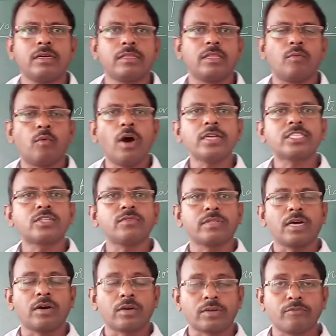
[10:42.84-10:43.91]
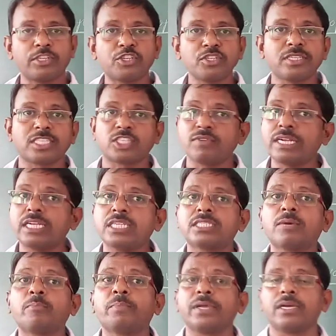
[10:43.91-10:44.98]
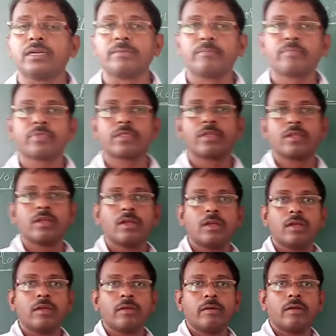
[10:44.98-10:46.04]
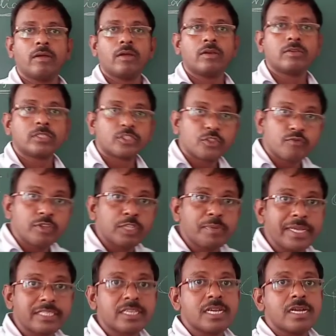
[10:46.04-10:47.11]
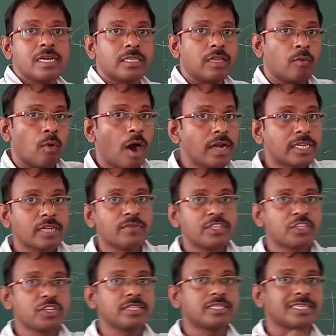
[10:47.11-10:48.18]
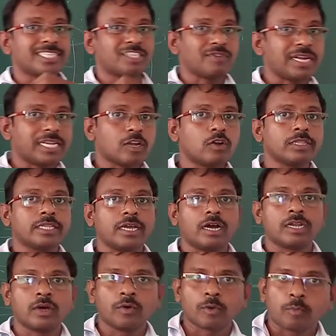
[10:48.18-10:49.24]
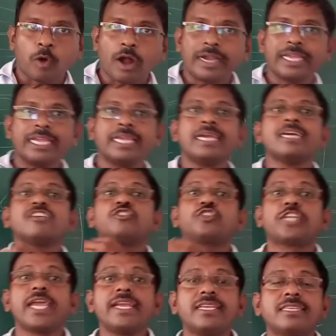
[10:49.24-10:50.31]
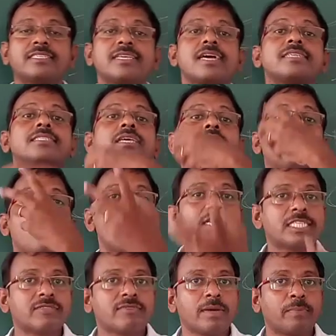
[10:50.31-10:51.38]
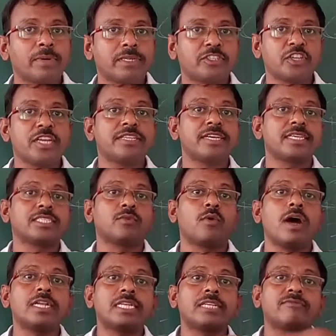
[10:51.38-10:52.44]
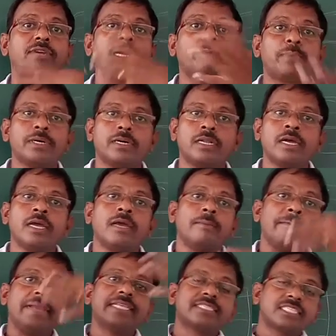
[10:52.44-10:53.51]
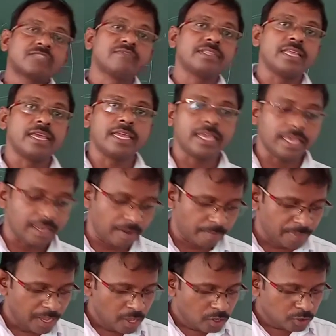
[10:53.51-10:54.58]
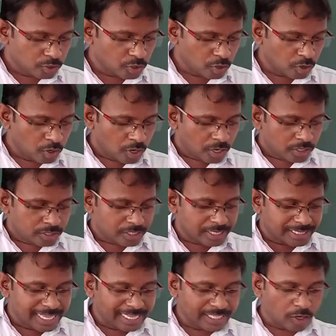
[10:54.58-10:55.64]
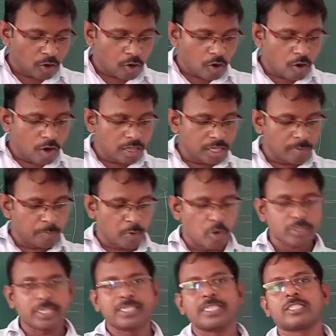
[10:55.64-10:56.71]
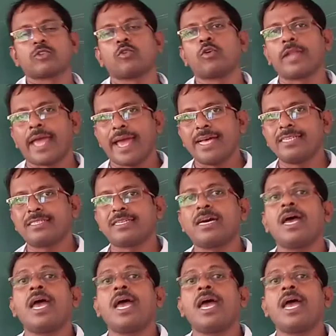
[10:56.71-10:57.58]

The water, which is the sweat, disappear. Which means the water, which is the sweat on our body, changes as a water vapor. Changes as a water vapor, mixes with air. So this all the process is known as